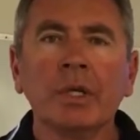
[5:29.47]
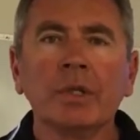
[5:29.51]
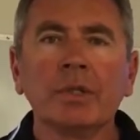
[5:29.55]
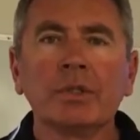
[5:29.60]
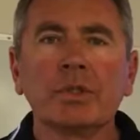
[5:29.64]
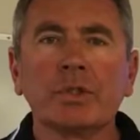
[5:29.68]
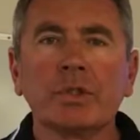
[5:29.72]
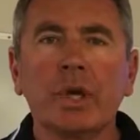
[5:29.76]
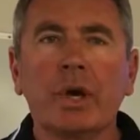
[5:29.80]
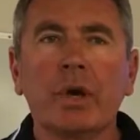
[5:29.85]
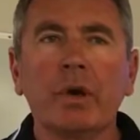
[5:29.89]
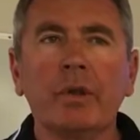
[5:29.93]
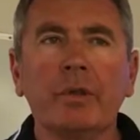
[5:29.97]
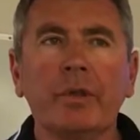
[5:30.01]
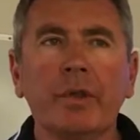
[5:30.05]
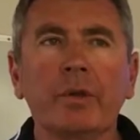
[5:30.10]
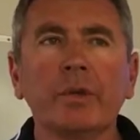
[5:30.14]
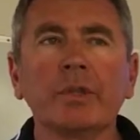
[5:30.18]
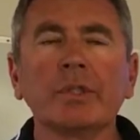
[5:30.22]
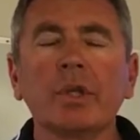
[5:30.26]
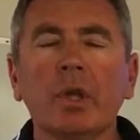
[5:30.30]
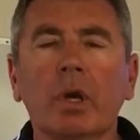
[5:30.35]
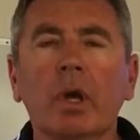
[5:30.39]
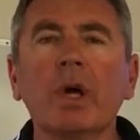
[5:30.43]
so
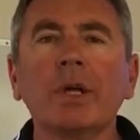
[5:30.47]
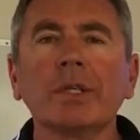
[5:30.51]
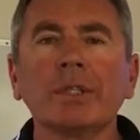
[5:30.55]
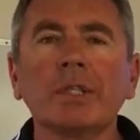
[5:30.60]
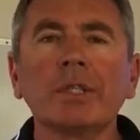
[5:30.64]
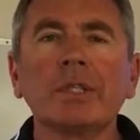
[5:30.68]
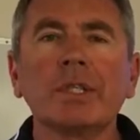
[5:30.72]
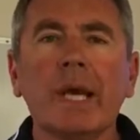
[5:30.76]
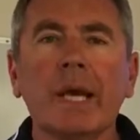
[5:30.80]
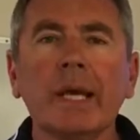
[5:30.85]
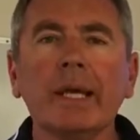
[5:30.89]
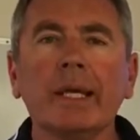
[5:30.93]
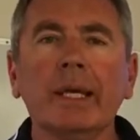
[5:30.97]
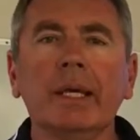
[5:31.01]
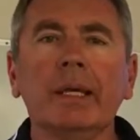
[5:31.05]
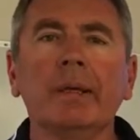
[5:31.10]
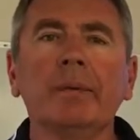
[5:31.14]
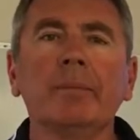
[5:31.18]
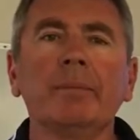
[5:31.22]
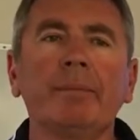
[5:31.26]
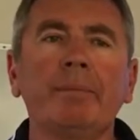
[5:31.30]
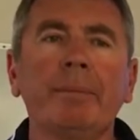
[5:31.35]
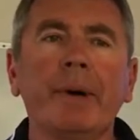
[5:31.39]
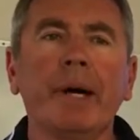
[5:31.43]
there is a lot to take
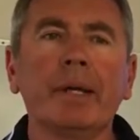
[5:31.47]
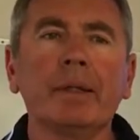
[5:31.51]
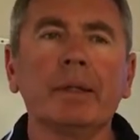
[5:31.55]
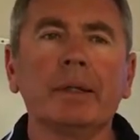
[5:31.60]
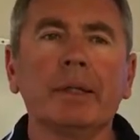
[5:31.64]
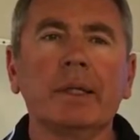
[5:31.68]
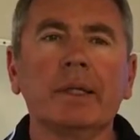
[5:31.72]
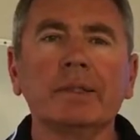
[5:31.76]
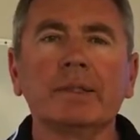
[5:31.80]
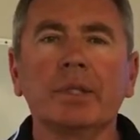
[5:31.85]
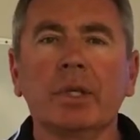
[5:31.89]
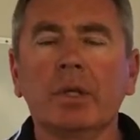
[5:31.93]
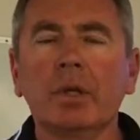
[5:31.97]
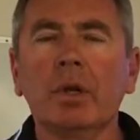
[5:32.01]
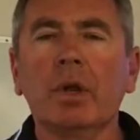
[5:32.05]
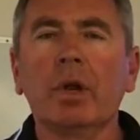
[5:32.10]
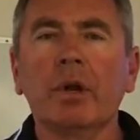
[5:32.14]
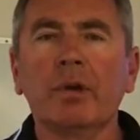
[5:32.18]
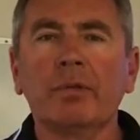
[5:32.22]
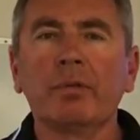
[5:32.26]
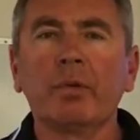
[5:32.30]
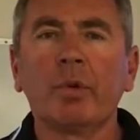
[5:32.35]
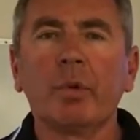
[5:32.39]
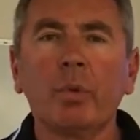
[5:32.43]
in, but there's a
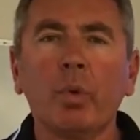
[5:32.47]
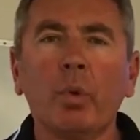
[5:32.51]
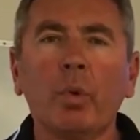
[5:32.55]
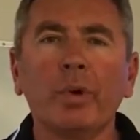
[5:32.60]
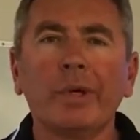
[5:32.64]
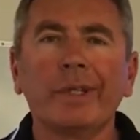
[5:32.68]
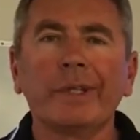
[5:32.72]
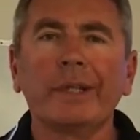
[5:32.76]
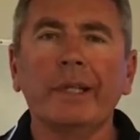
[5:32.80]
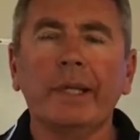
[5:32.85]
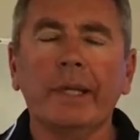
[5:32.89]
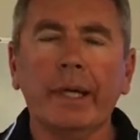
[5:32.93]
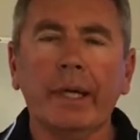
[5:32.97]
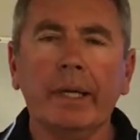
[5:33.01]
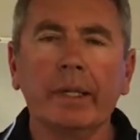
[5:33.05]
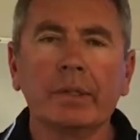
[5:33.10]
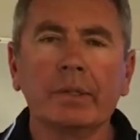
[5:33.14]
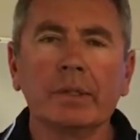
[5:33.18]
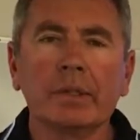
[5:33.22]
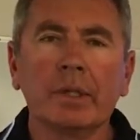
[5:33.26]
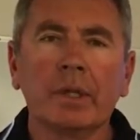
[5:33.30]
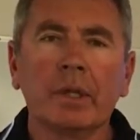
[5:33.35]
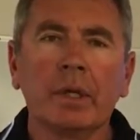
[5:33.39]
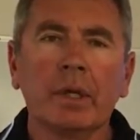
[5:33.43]
lot of reward at the
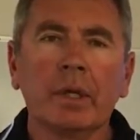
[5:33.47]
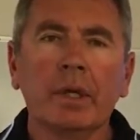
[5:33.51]
end.